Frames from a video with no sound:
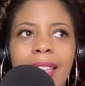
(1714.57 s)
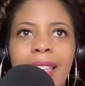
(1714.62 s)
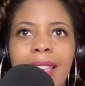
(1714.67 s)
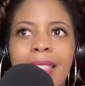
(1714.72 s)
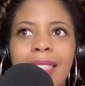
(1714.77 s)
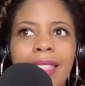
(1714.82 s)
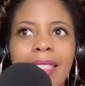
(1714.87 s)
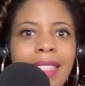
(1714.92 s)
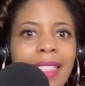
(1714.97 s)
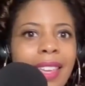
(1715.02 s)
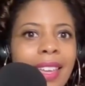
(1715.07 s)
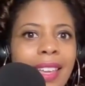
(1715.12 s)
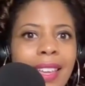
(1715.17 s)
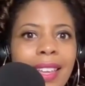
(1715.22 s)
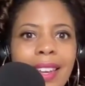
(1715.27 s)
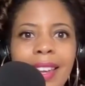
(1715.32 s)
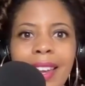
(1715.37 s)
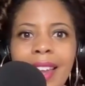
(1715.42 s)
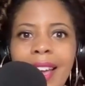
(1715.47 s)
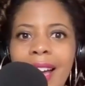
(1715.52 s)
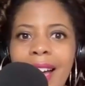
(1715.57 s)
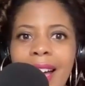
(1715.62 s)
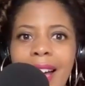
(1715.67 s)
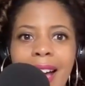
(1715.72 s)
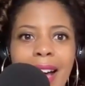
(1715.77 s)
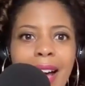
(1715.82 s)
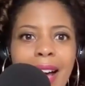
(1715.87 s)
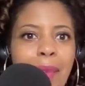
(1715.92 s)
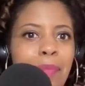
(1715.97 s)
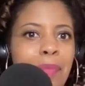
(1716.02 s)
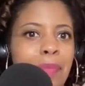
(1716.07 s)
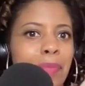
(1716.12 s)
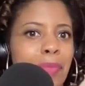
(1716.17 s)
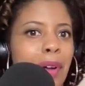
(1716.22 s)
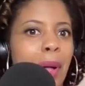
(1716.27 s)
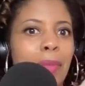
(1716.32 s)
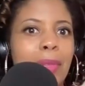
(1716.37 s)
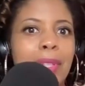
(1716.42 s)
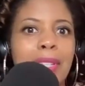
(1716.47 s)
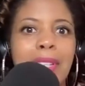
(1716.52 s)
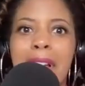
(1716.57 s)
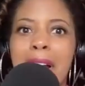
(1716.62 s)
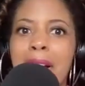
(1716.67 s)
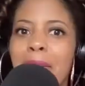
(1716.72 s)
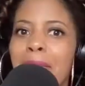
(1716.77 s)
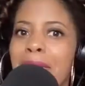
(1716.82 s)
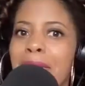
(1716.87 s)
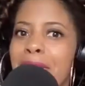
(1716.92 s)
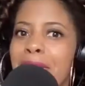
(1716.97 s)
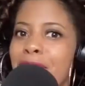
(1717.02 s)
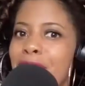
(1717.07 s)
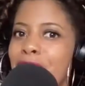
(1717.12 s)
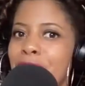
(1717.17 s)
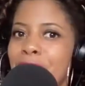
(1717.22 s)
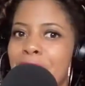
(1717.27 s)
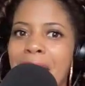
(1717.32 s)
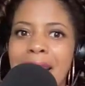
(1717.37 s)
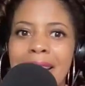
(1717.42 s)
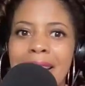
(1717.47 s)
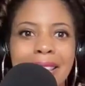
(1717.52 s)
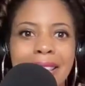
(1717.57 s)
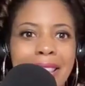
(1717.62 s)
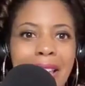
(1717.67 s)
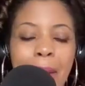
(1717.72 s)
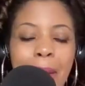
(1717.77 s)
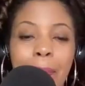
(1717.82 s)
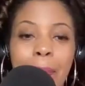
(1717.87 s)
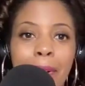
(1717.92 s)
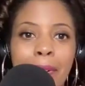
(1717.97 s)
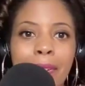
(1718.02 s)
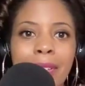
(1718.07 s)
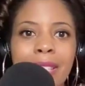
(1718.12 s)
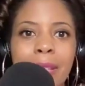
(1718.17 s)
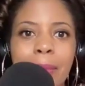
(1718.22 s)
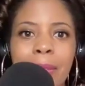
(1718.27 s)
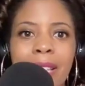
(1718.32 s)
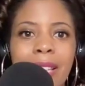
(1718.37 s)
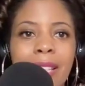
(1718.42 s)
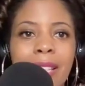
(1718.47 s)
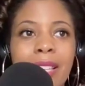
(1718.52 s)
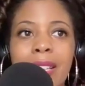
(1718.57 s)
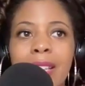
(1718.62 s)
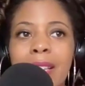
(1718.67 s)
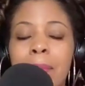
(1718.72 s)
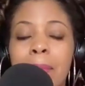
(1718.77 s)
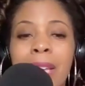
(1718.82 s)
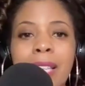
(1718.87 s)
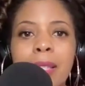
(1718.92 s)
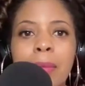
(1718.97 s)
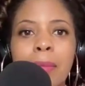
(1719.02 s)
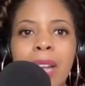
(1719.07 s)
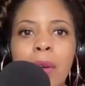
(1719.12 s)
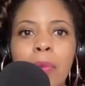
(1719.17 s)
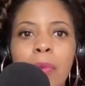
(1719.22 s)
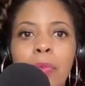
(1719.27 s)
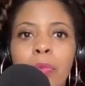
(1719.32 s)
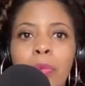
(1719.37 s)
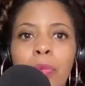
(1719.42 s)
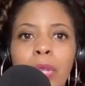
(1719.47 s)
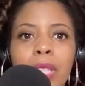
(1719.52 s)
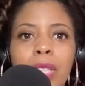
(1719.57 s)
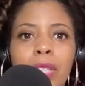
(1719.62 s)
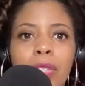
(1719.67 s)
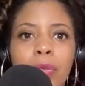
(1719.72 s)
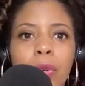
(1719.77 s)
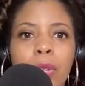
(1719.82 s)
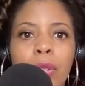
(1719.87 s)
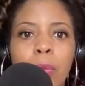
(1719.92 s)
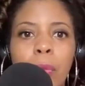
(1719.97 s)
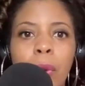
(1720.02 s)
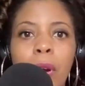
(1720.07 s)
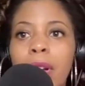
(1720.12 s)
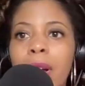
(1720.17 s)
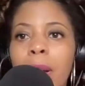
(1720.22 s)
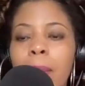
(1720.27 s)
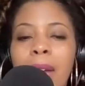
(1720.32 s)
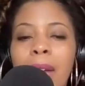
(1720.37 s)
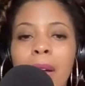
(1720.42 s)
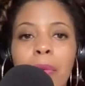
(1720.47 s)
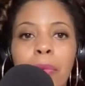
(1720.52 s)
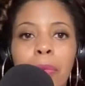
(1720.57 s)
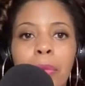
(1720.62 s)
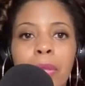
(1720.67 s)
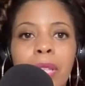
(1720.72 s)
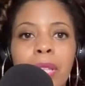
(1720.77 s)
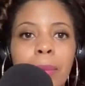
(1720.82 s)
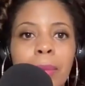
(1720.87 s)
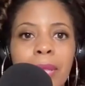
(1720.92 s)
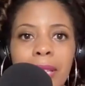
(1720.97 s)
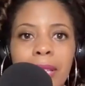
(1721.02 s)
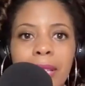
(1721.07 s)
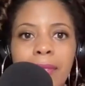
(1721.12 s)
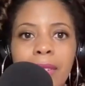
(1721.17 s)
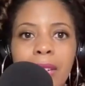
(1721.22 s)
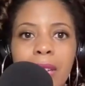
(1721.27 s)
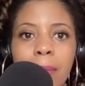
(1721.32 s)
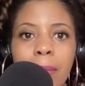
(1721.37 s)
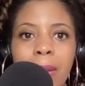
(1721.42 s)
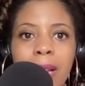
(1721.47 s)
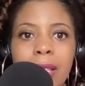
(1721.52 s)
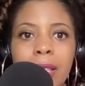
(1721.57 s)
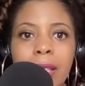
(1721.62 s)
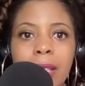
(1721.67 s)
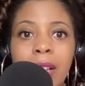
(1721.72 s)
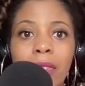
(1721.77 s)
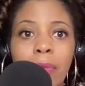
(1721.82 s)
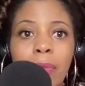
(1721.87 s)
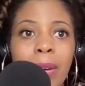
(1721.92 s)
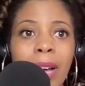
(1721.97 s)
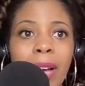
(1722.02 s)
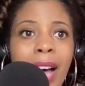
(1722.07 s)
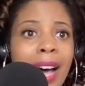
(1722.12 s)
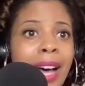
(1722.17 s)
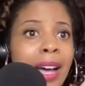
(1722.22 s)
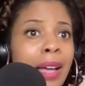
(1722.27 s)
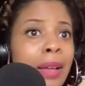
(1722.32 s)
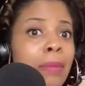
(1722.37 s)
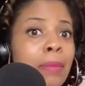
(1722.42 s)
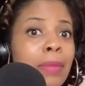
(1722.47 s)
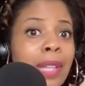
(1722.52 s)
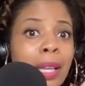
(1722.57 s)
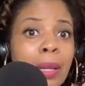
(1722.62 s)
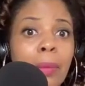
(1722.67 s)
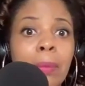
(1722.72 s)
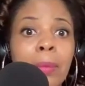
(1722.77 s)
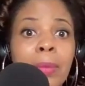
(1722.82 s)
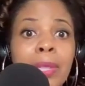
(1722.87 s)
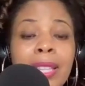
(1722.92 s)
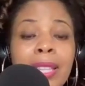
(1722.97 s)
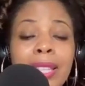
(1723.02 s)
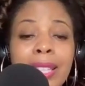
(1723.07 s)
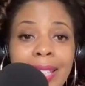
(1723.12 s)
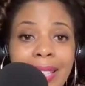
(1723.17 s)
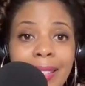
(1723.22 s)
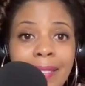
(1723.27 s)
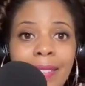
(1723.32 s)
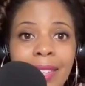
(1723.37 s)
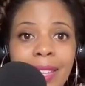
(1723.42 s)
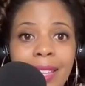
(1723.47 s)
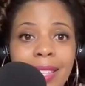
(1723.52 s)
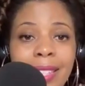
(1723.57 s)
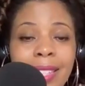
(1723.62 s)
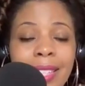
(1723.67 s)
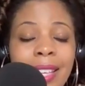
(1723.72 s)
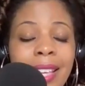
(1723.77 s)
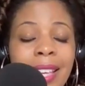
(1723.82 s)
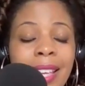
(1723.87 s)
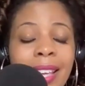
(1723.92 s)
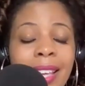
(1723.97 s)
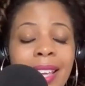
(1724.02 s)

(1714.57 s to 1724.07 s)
then I'm probably not going to attract that person because I'm not really doing the work. I'm not really believing it myself, but I believe it.